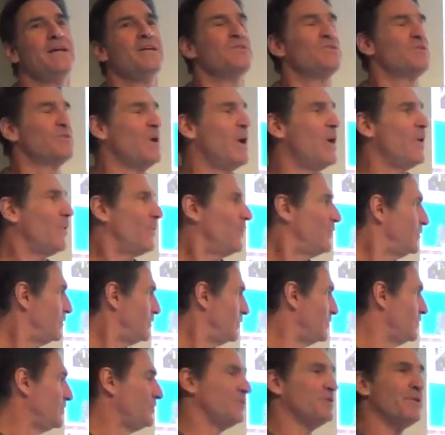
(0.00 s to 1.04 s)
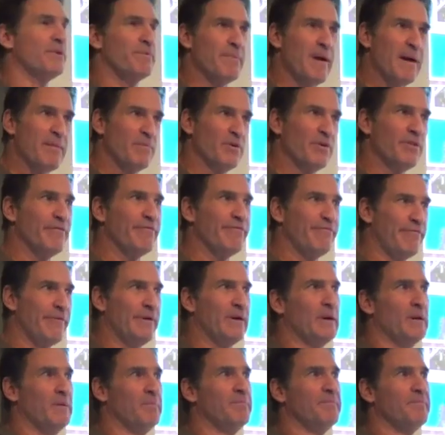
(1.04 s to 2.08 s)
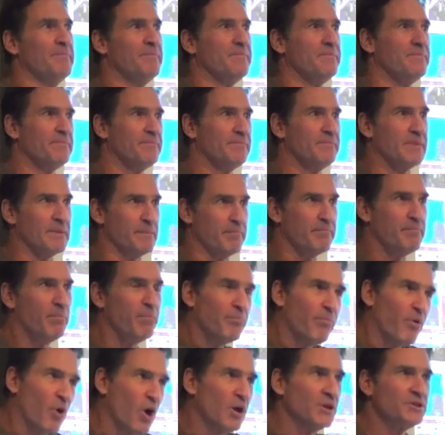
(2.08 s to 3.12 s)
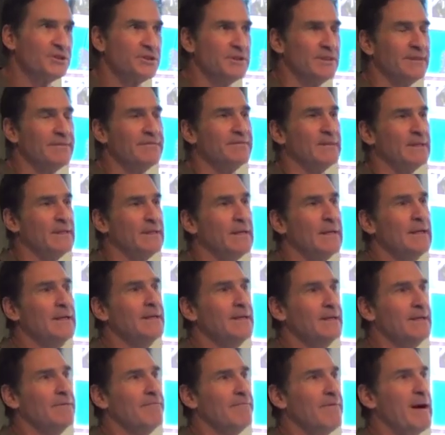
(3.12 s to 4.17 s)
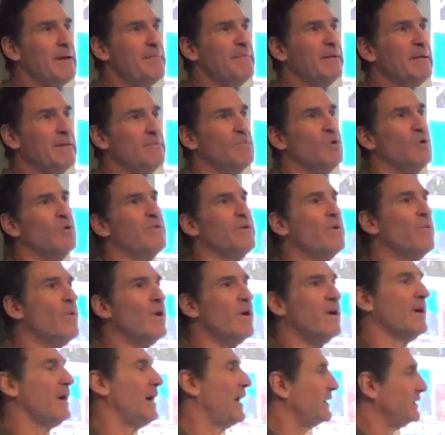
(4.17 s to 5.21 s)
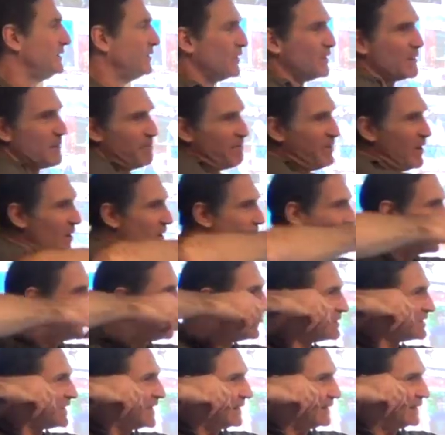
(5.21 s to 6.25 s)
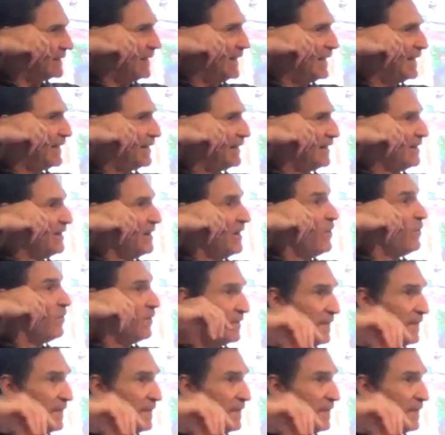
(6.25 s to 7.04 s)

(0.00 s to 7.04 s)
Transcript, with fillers: So, do you remember the film, the portion of the five-minute movie where I took a bow and I was like that? Yeah.